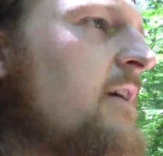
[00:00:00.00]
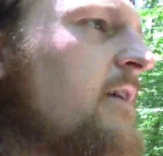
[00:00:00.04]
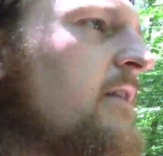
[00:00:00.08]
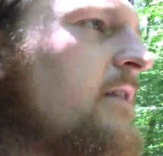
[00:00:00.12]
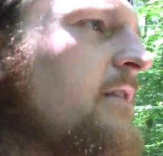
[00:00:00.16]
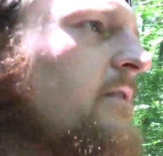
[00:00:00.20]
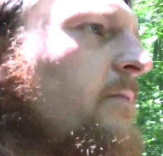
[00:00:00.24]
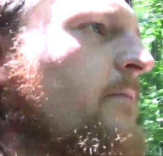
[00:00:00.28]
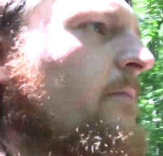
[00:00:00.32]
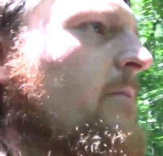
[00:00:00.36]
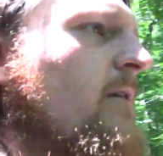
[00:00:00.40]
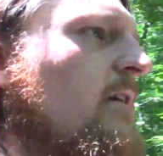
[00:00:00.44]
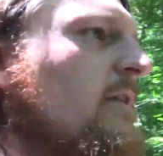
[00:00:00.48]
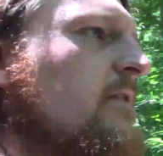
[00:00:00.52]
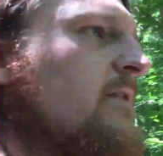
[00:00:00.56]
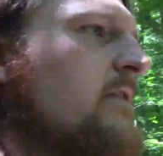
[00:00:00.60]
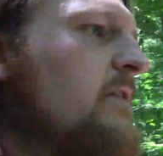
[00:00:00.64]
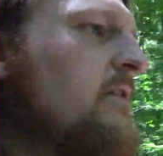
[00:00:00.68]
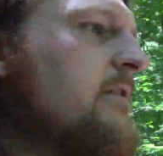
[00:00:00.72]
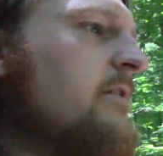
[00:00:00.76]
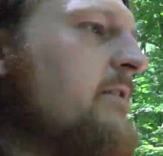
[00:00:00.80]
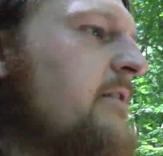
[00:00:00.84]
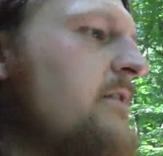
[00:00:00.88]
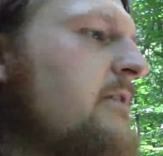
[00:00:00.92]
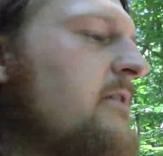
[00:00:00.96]
It's
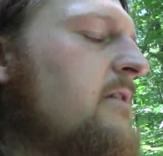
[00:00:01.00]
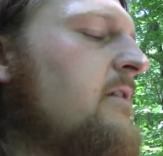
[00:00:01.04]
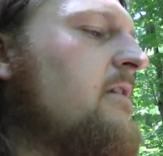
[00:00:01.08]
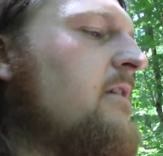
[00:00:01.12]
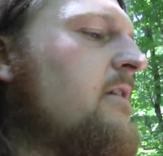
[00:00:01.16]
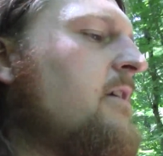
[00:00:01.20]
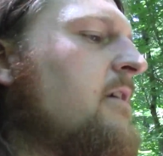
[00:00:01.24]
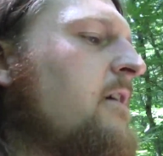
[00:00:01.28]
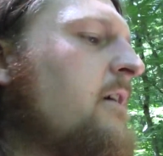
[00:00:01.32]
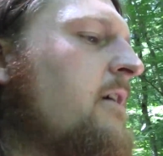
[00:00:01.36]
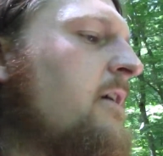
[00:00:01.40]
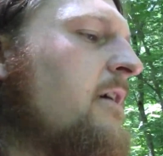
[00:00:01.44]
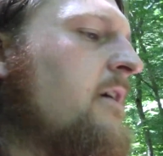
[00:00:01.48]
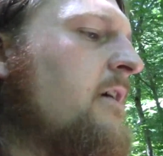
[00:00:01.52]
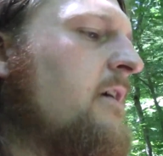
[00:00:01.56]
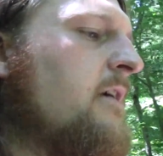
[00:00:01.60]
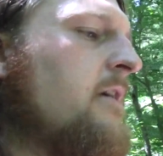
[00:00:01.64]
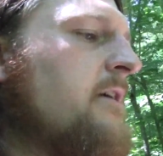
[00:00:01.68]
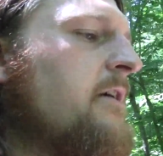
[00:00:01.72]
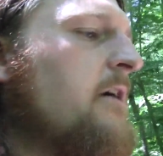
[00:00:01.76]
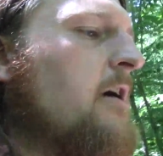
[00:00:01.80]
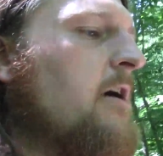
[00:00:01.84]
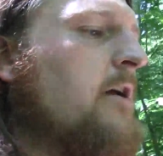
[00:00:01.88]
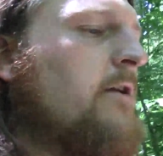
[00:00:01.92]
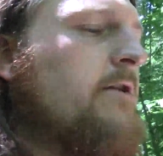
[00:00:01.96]
basically the
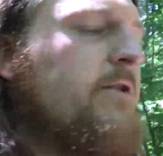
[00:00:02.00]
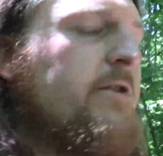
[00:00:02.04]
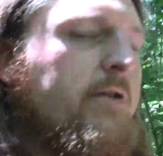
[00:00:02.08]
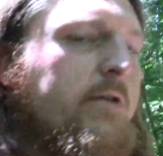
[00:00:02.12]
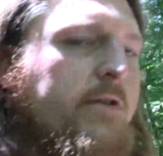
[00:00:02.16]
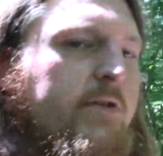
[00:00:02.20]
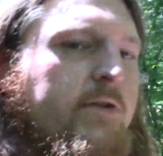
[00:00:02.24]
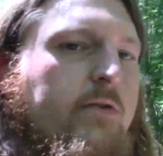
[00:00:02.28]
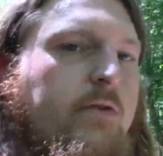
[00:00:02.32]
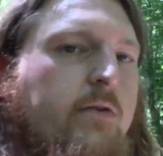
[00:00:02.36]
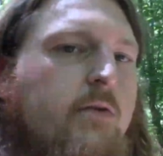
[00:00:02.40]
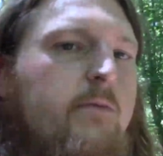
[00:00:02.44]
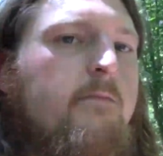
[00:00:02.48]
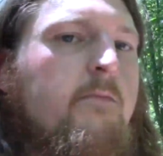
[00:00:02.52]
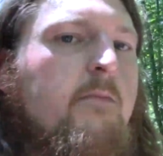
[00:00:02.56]
conscious